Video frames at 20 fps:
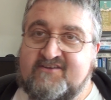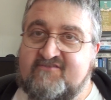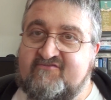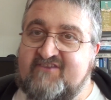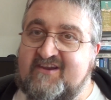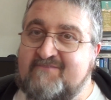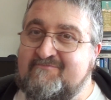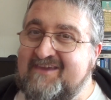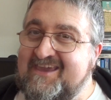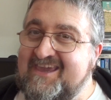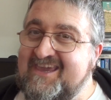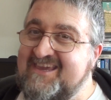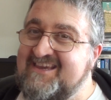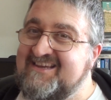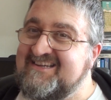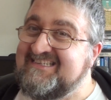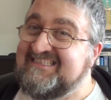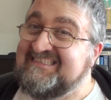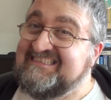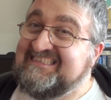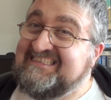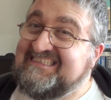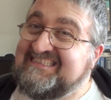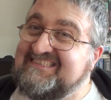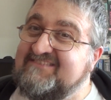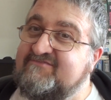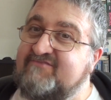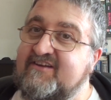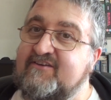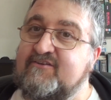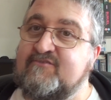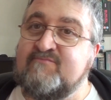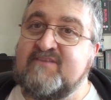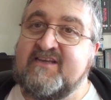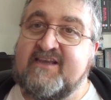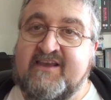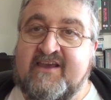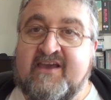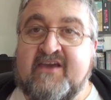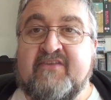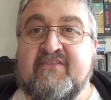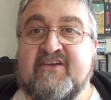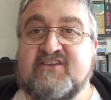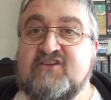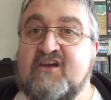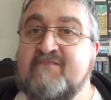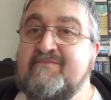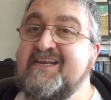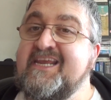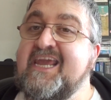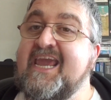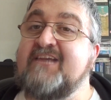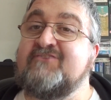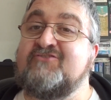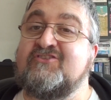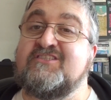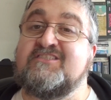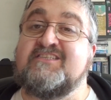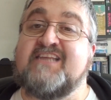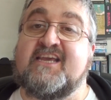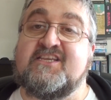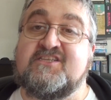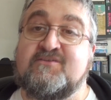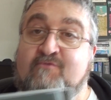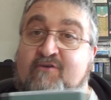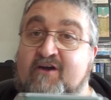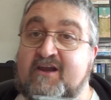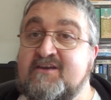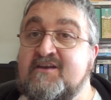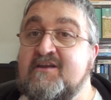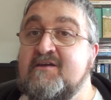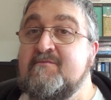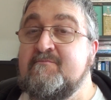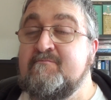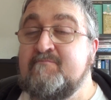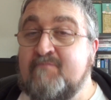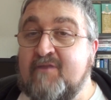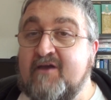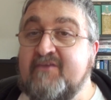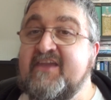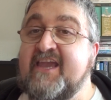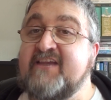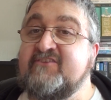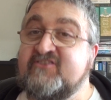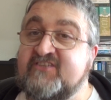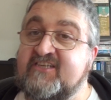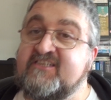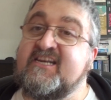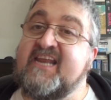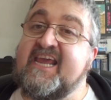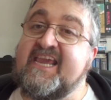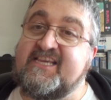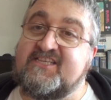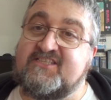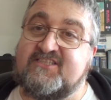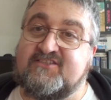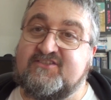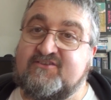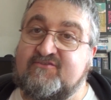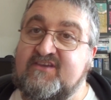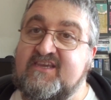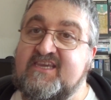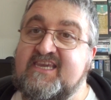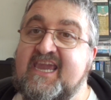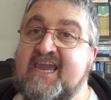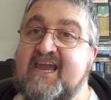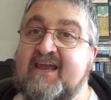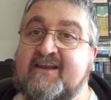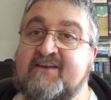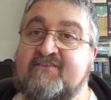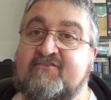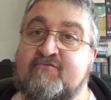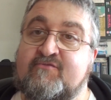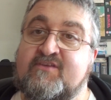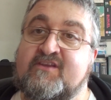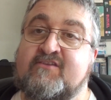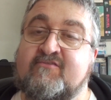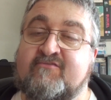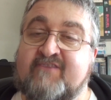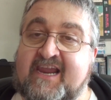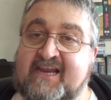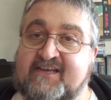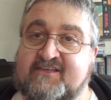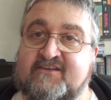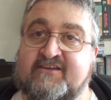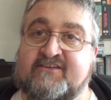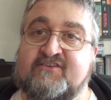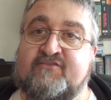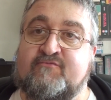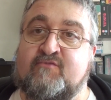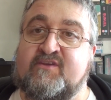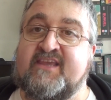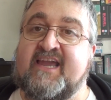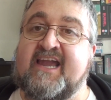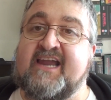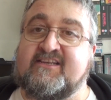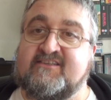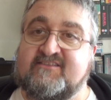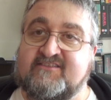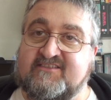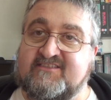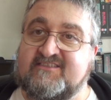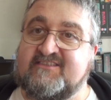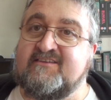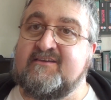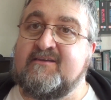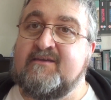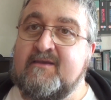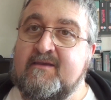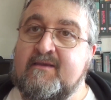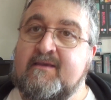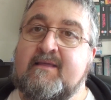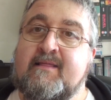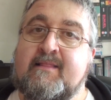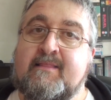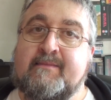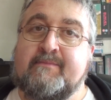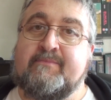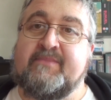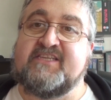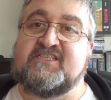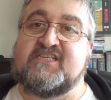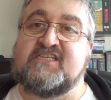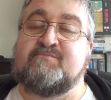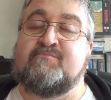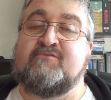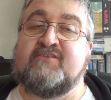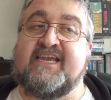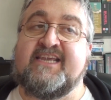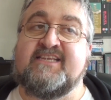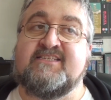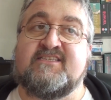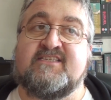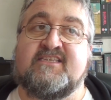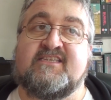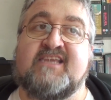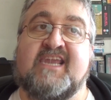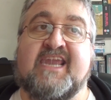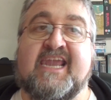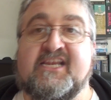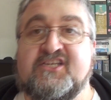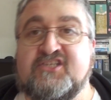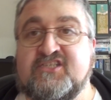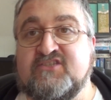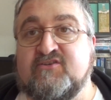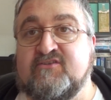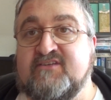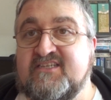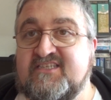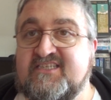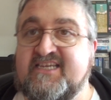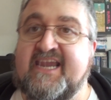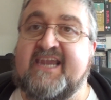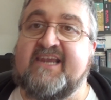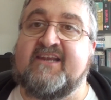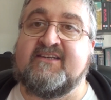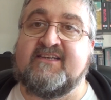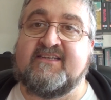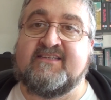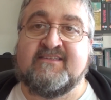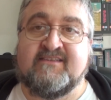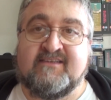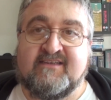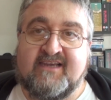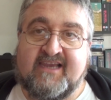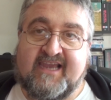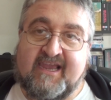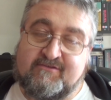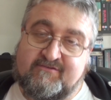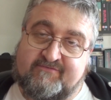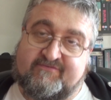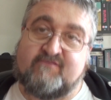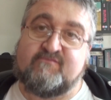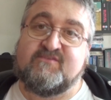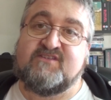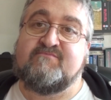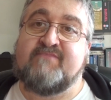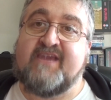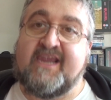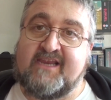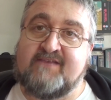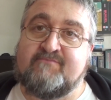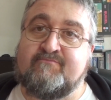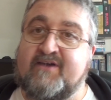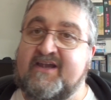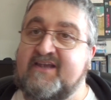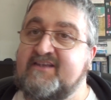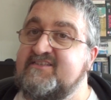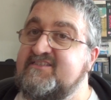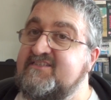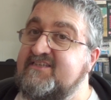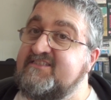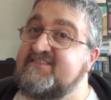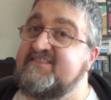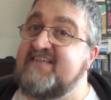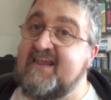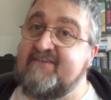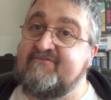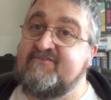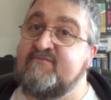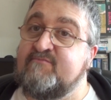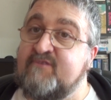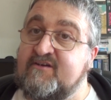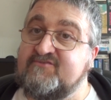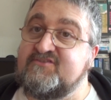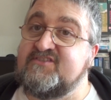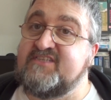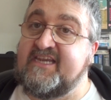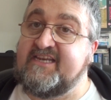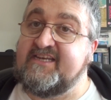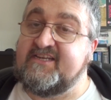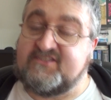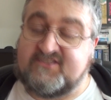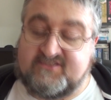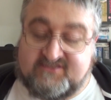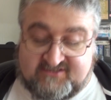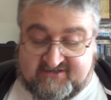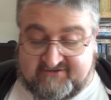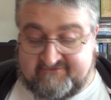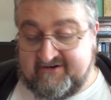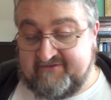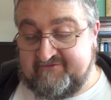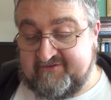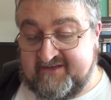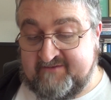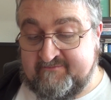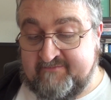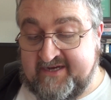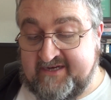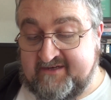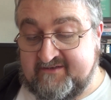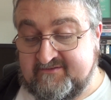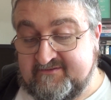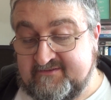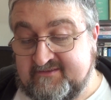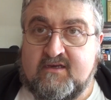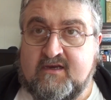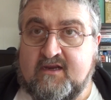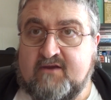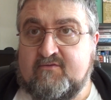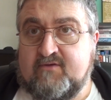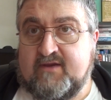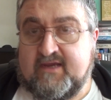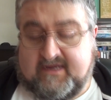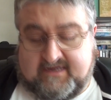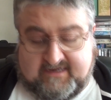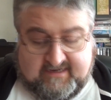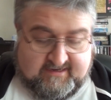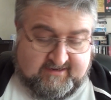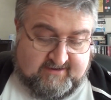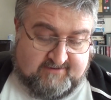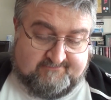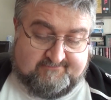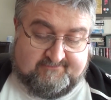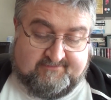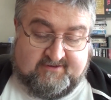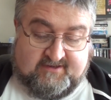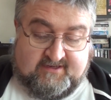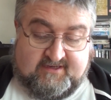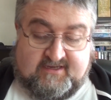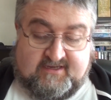creepy, film. There's not many extras in this one, but the extras are nice, so you get into the director, into one of the actors. This explains the tensions on the set and how the film was made, but it's definitely worth seeing. It's terrifically made. Now we have